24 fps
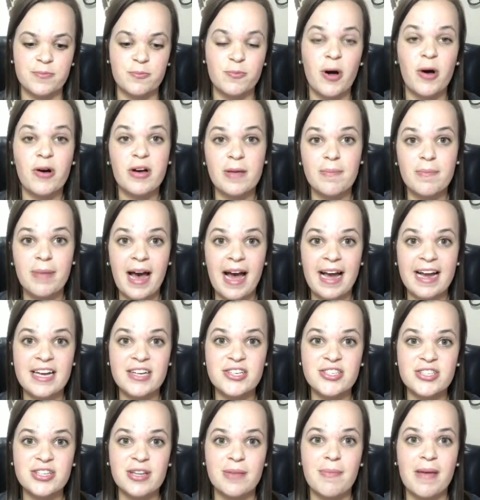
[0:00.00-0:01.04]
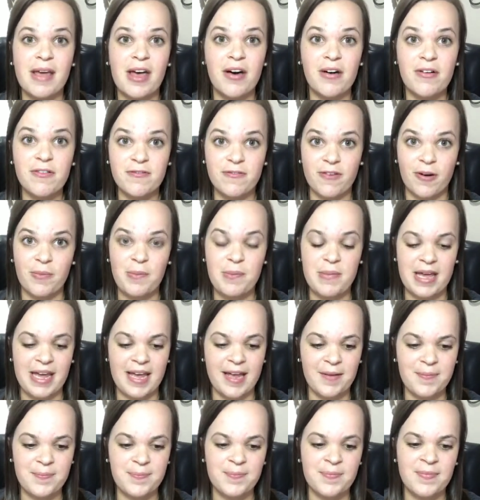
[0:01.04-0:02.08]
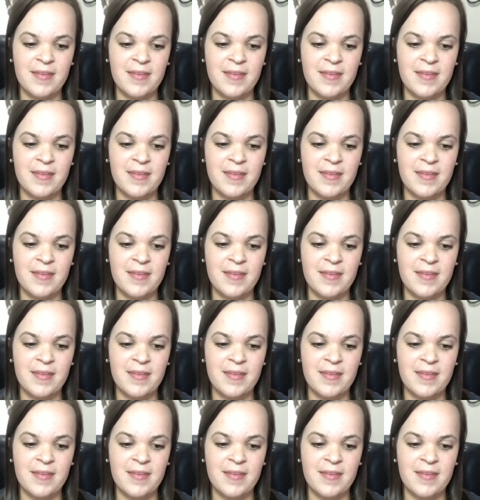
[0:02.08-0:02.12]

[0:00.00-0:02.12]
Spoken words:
welcome package in the mail from me.